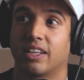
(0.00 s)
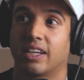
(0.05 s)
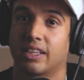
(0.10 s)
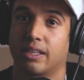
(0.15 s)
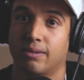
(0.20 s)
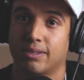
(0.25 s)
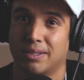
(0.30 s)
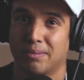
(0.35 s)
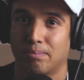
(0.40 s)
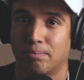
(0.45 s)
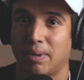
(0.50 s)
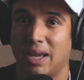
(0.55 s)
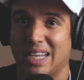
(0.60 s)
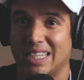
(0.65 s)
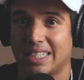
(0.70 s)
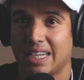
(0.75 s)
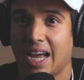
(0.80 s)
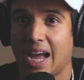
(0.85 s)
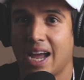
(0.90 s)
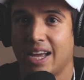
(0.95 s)
it. Like that was the
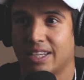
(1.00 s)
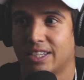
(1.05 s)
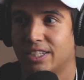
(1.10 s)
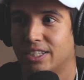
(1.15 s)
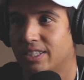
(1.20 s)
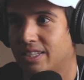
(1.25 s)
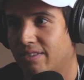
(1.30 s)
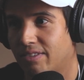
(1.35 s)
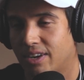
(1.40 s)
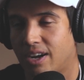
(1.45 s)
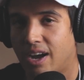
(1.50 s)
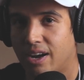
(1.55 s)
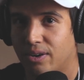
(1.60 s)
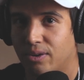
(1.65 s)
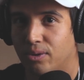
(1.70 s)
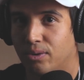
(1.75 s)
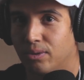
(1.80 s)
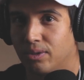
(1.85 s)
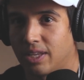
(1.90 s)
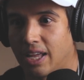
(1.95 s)
best high that she's ever gotten
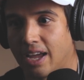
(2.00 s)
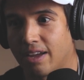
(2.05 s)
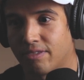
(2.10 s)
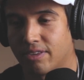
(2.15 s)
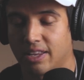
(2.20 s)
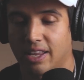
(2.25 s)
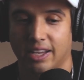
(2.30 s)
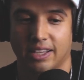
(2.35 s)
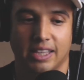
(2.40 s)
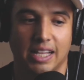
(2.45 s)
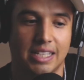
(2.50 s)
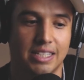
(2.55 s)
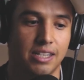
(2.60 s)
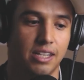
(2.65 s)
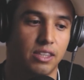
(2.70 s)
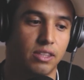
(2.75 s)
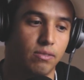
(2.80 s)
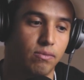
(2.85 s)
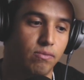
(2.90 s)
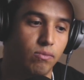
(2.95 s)
her whole life. And like that's
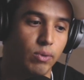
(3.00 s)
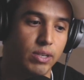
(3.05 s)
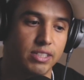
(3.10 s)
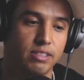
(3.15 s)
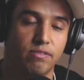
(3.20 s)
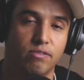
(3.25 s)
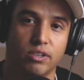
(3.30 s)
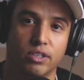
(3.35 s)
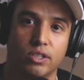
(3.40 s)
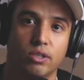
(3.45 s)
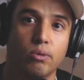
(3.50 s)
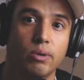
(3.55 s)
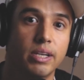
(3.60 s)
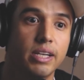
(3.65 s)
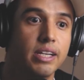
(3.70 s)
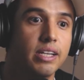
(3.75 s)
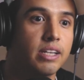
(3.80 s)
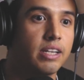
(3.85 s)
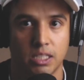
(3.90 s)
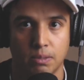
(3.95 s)
not the reason for
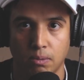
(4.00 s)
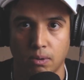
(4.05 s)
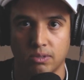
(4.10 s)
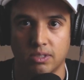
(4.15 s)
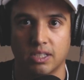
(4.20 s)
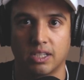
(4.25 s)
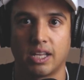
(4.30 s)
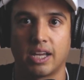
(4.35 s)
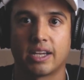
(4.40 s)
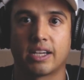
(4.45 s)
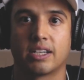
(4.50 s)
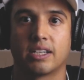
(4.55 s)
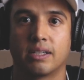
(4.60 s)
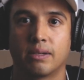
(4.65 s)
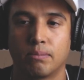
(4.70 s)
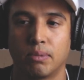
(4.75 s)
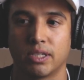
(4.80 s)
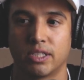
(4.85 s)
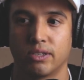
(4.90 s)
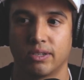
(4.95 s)
doing it. It's supposed to like
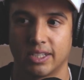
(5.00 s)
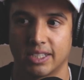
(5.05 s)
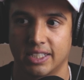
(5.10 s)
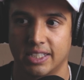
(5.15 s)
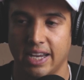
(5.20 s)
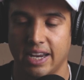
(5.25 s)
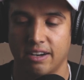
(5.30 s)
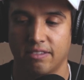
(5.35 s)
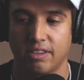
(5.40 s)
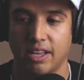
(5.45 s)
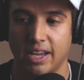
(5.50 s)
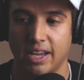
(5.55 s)
put you in a state of